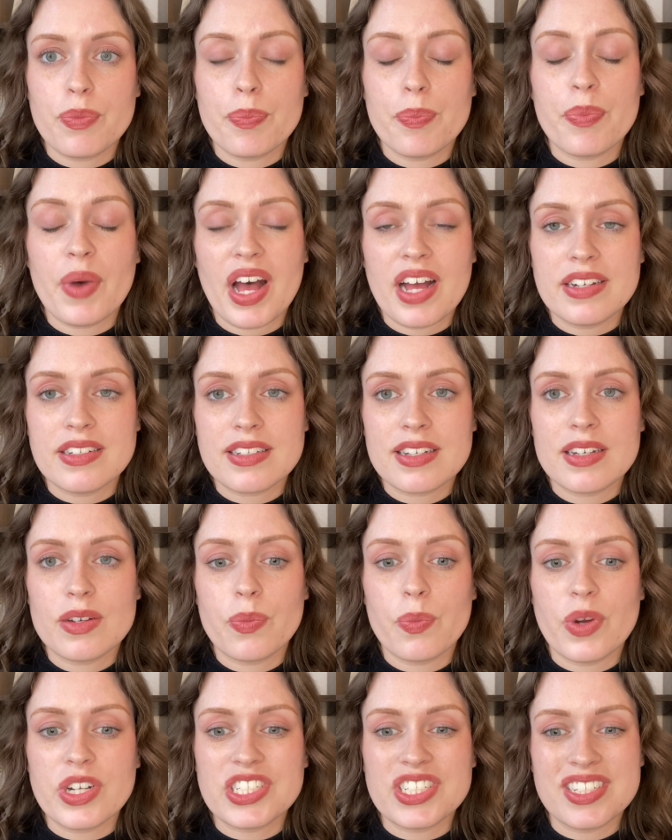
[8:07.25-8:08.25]
But
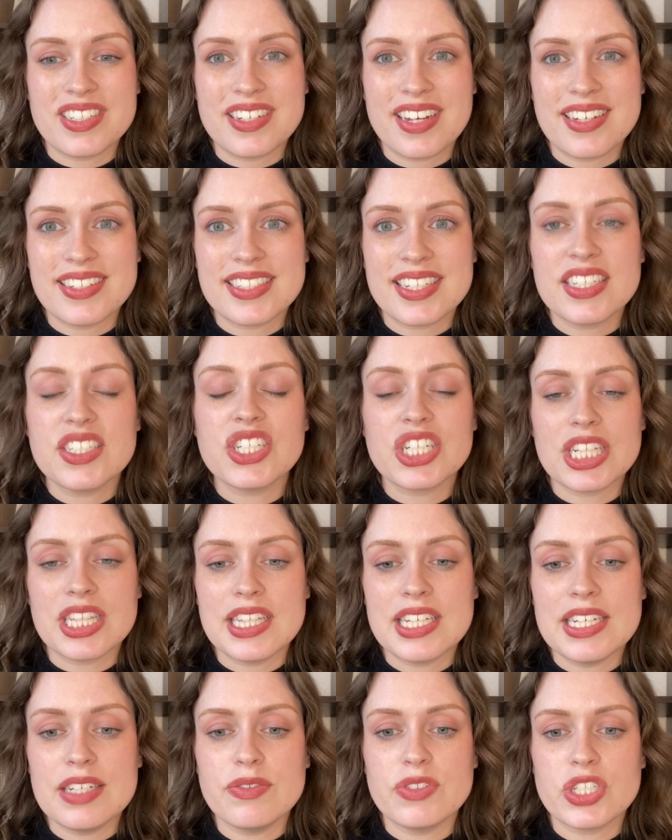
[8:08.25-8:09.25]
what she does is she
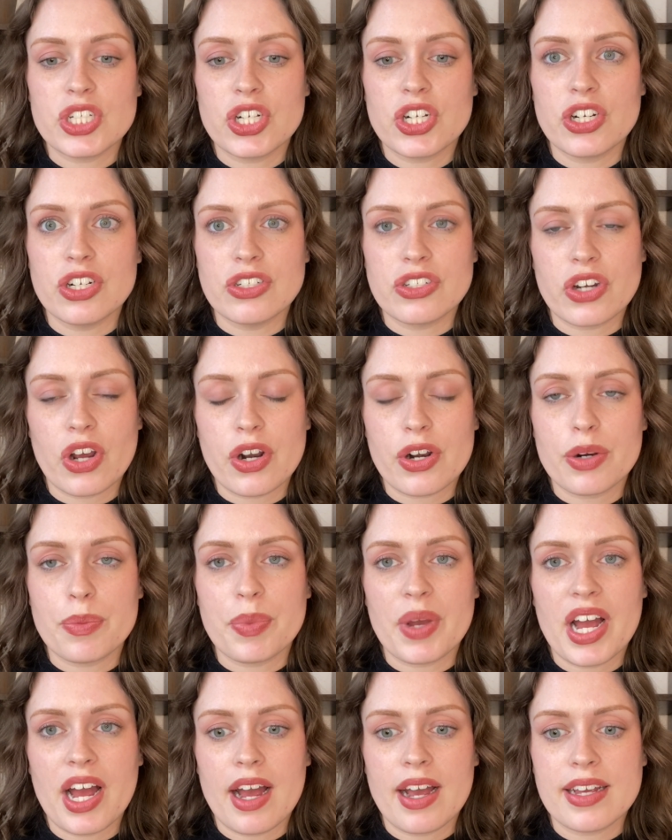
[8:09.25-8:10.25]
leaves her daughter
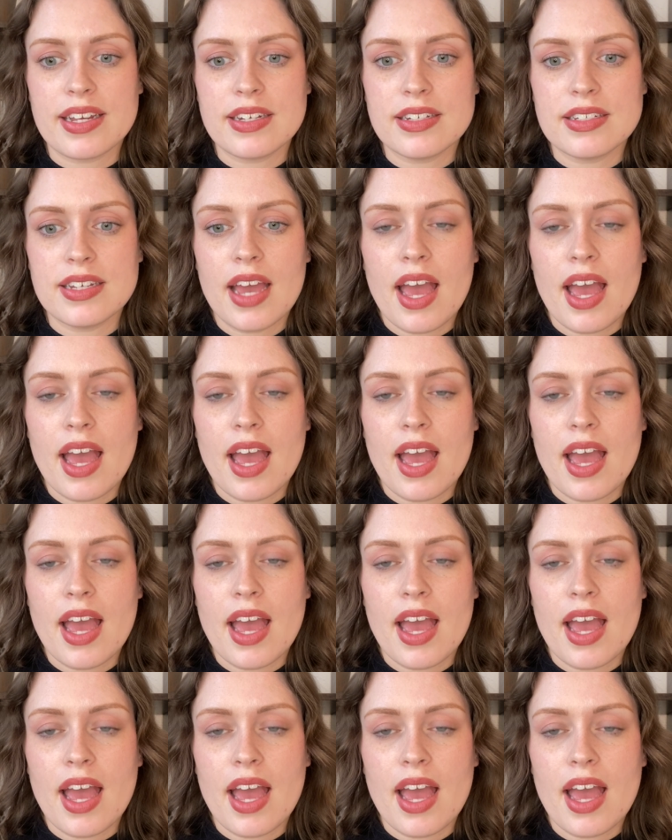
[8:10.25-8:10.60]
behind,